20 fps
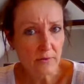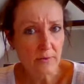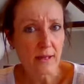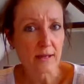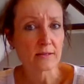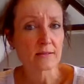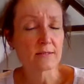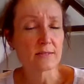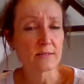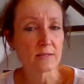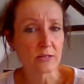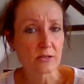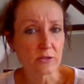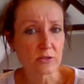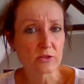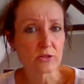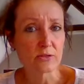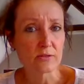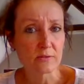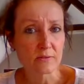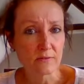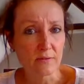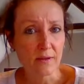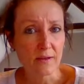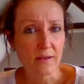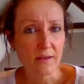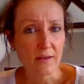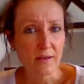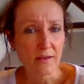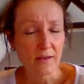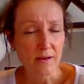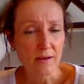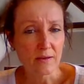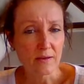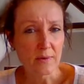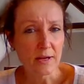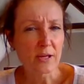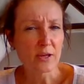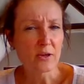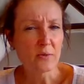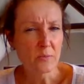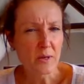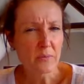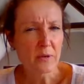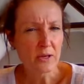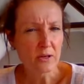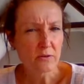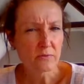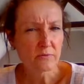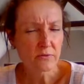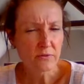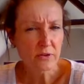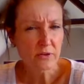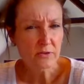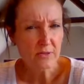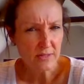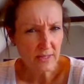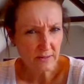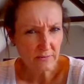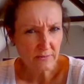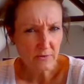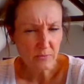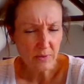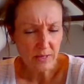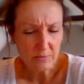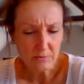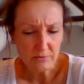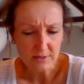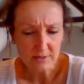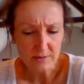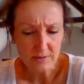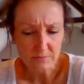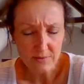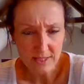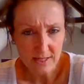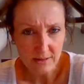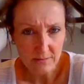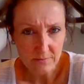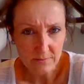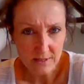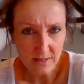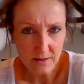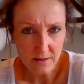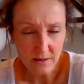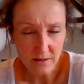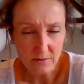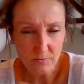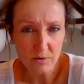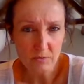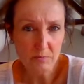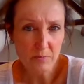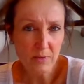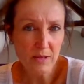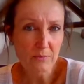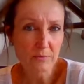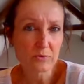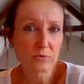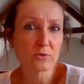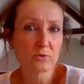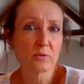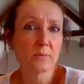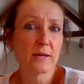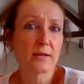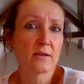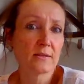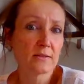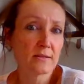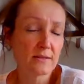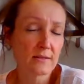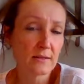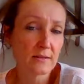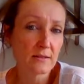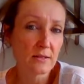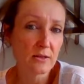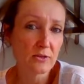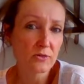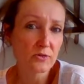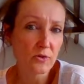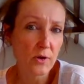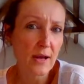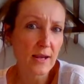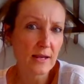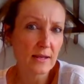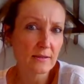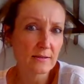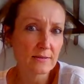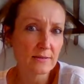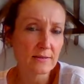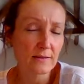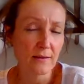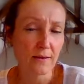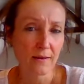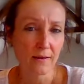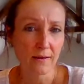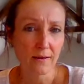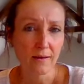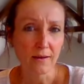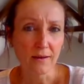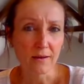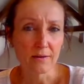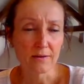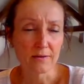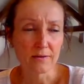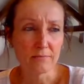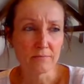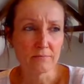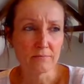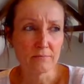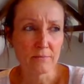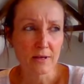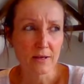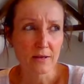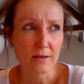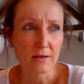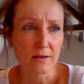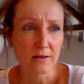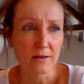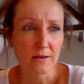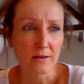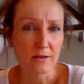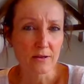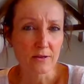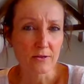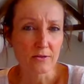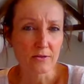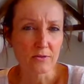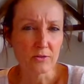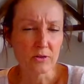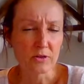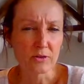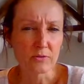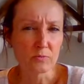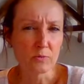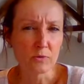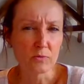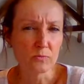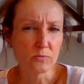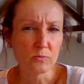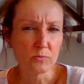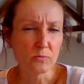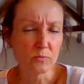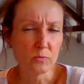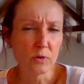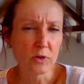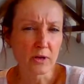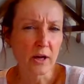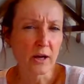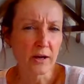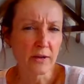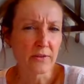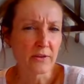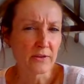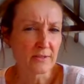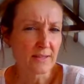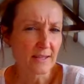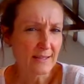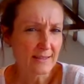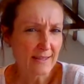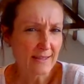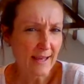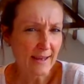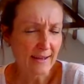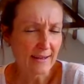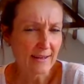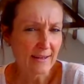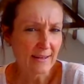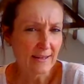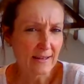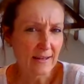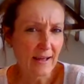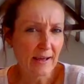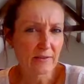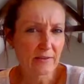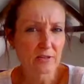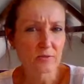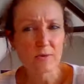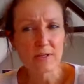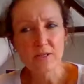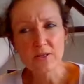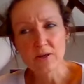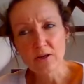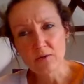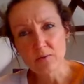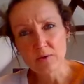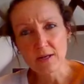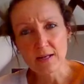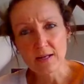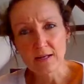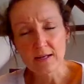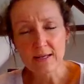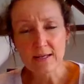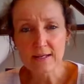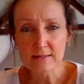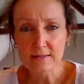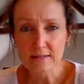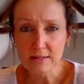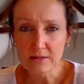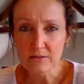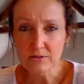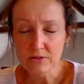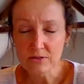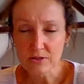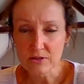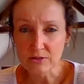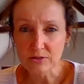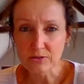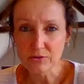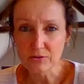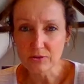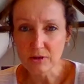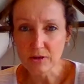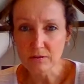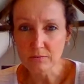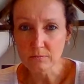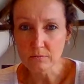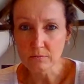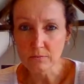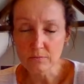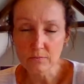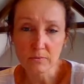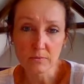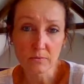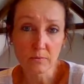on that distinction. And it can be a bit confusing for people sometimes, I think, when people talk about narcissistic traits. Um, what are those exactly, and how do we know when it leads into